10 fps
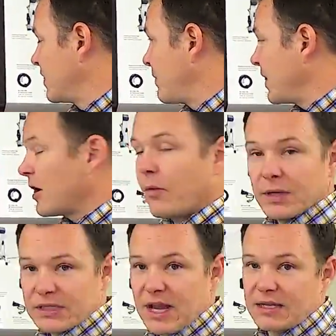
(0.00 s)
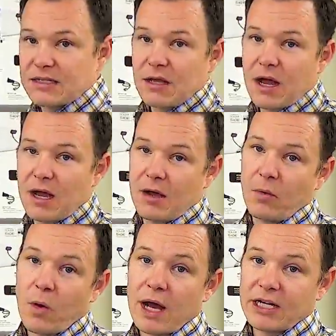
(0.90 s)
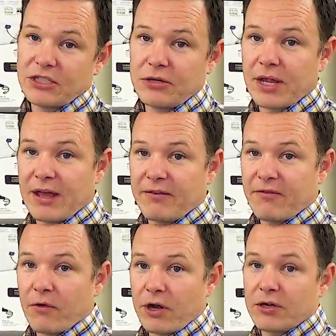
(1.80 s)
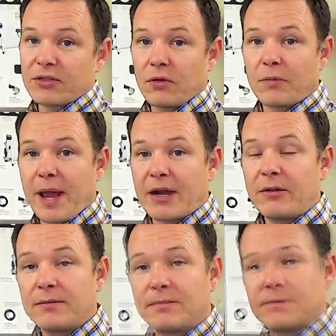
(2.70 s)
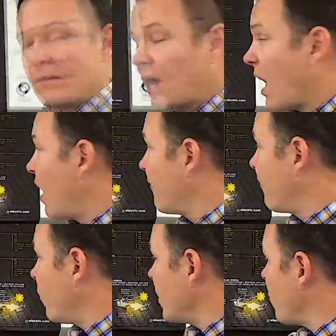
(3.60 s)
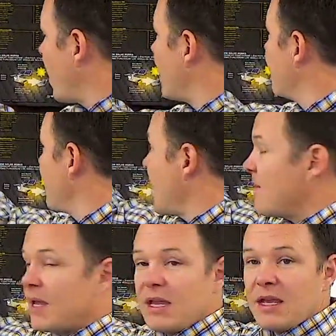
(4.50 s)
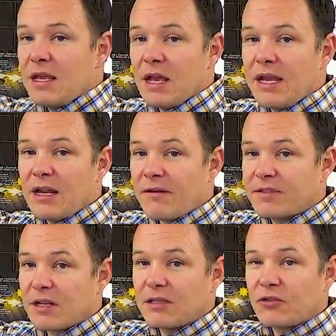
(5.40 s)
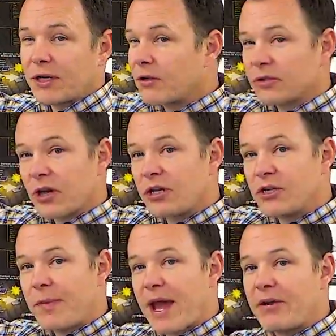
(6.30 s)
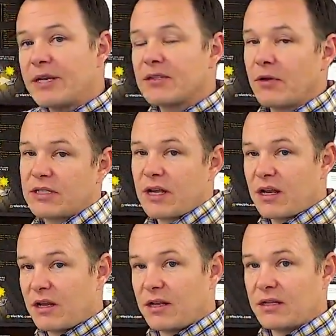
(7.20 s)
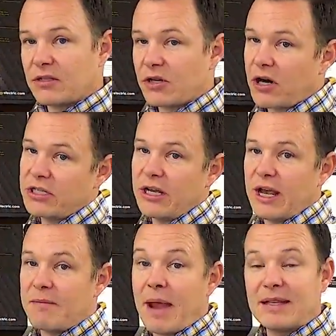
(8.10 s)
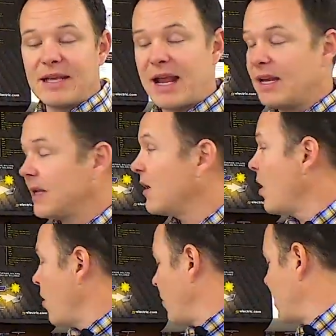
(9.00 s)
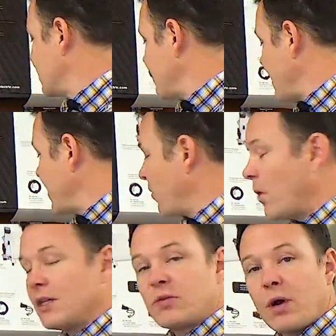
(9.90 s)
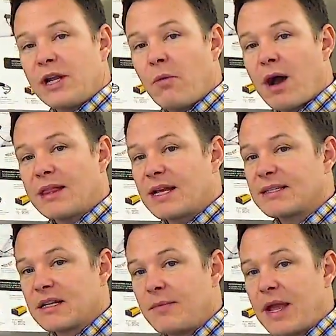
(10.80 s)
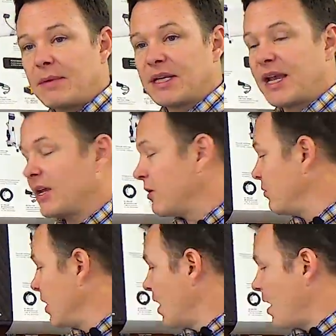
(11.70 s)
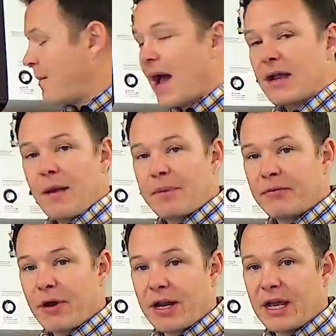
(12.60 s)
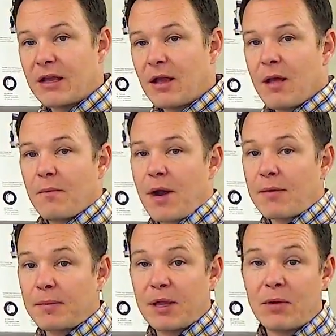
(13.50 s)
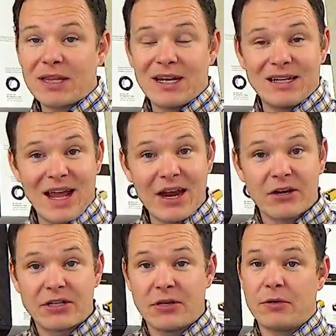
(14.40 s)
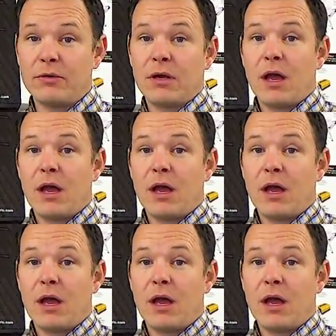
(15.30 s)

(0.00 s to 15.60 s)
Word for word: depending on what size wattage you get for your solar panel. A 40 watt may be enough to trickle charge your battery, so it's gonna charge it and maintain it, whereas maybe a 120 watt, that's gonna be able to get you back up and running probably within a day or two,